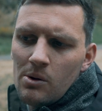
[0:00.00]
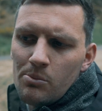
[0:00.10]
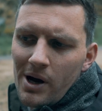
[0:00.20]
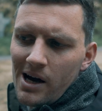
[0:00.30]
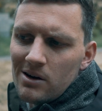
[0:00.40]

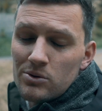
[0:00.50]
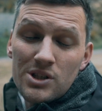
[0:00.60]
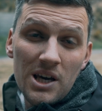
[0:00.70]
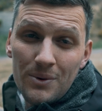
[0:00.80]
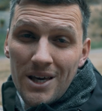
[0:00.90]
But we'll
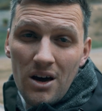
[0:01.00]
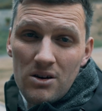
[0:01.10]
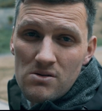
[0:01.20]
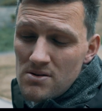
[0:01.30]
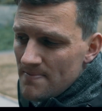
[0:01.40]
see how we
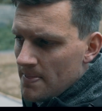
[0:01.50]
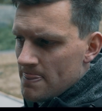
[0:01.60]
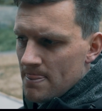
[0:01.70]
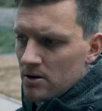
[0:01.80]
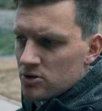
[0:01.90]
go.
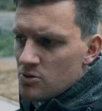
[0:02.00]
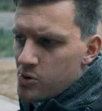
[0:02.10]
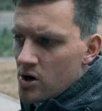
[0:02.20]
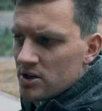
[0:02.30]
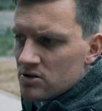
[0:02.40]
I was
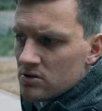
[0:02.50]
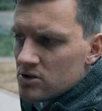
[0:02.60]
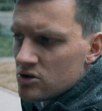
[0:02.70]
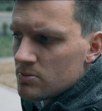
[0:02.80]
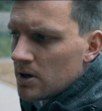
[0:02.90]
surprised on the
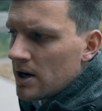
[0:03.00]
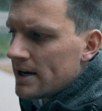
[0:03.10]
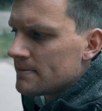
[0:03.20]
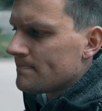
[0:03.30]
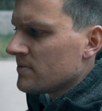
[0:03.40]
Super
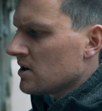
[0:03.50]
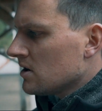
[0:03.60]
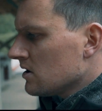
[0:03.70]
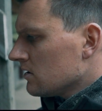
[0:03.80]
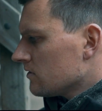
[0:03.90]
Lite.
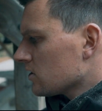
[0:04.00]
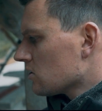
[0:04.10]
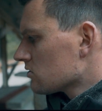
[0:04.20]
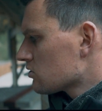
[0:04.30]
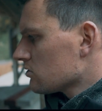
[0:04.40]
The
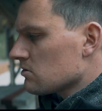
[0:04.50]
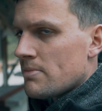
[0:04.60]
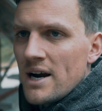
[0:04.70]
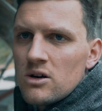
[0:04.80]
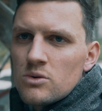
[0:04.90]
contour on the
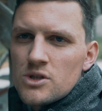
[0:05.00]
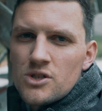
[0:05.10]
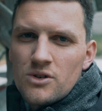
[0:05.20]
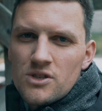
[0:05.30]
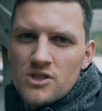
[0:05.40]
barrel was
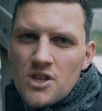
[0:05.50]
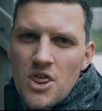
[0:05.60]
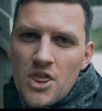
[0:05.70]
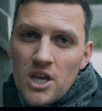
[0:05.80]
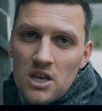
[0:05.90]
not as
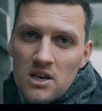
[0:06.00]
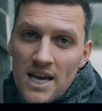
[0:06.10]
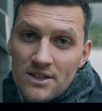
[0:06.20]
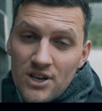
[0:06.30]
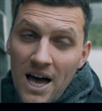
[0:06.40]
thin
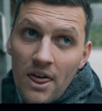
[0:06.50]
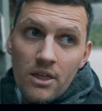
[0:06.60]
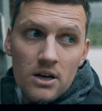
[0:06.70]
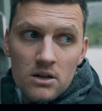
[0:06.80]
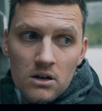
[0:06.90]
as
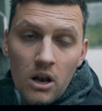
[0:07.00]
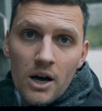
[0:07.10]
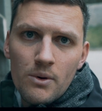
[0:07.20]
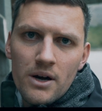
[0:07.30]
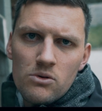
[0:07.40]
other
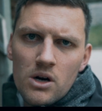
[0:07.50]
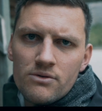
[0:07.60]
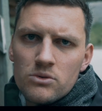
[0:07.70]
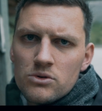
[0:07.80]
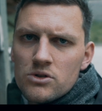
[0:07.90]
lightweight
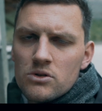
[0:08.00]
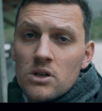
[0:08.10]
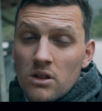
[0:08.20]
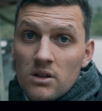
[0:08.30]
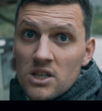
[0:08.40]
rifles, and
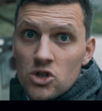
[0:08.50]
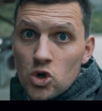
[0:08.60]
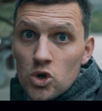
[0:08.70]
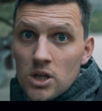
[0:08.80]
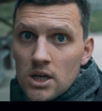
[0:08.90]
I think that's a
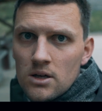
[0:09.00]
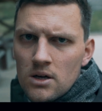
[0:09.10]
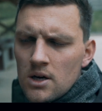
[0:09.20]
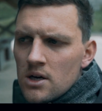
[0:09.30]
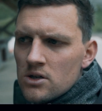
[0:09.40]
good thing.
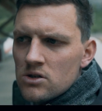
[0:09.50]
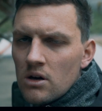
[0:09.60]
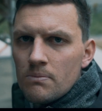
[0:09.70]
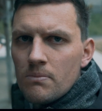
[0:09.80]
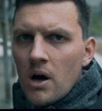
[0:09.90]

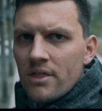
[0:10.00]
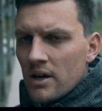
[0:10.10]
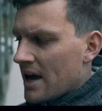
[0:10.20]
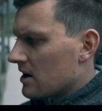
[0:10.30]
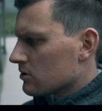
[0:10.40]
So I think
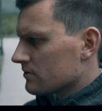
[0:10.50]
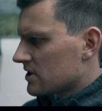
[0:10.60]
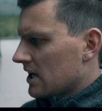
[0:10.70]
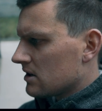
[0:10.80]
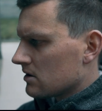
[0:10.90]
Howa have
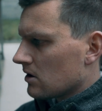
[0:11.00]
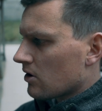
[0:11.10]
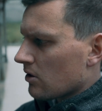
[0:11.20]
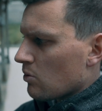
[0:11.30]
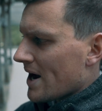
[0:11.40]
taken a lot
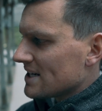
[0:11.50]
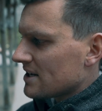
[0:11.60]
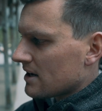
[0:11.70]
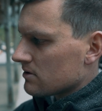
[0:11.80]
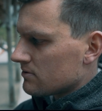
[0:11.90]
of the weight
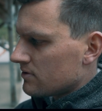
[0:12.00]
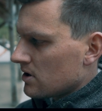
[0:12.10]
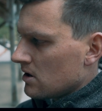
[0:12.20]
out of